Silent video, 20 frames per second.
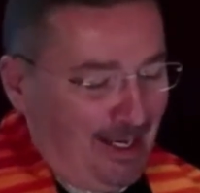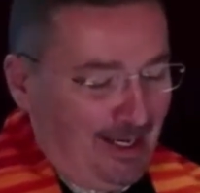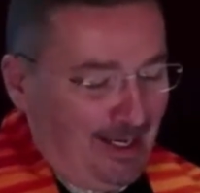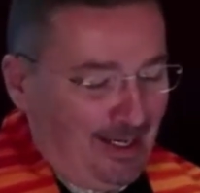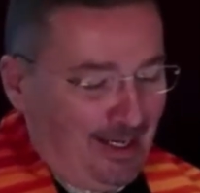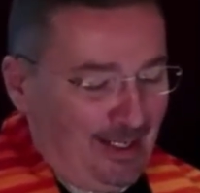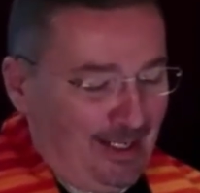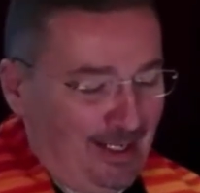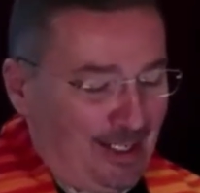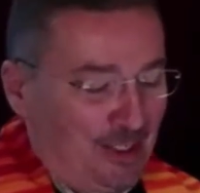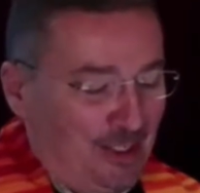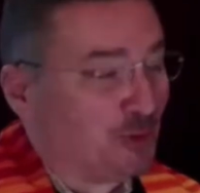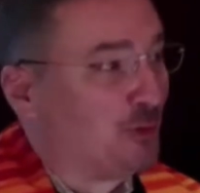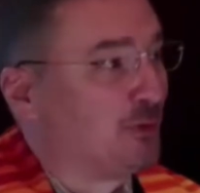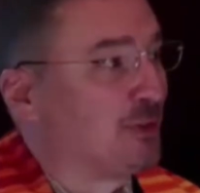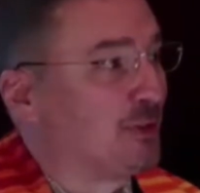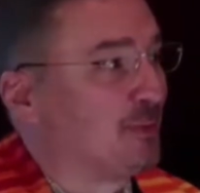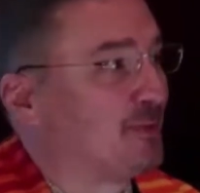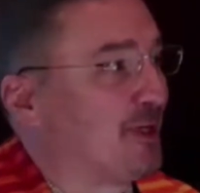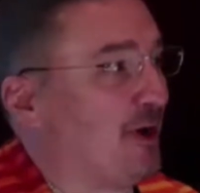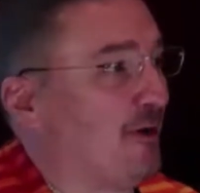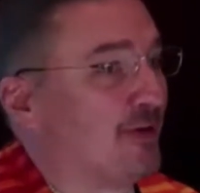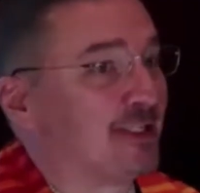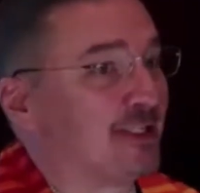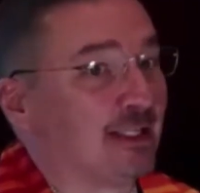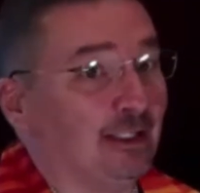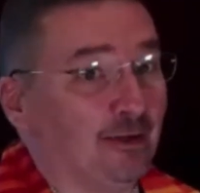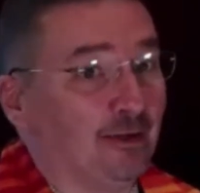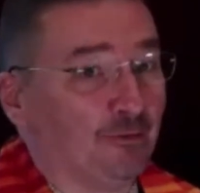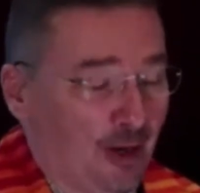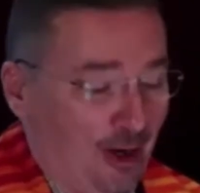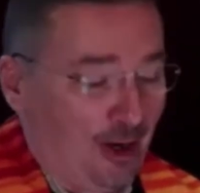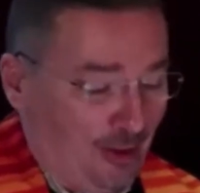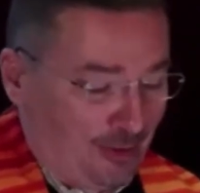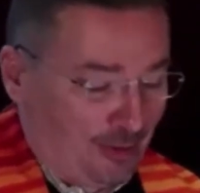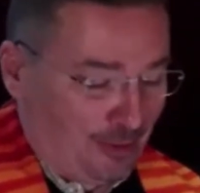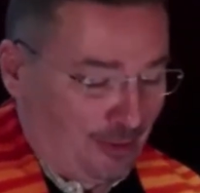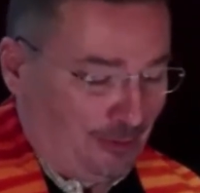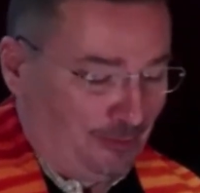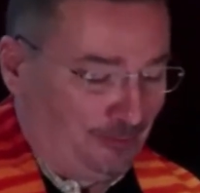He introduced himself as Cliff
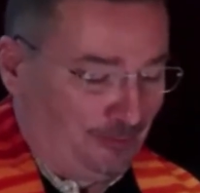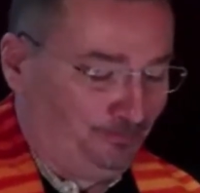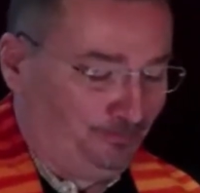Cardinal,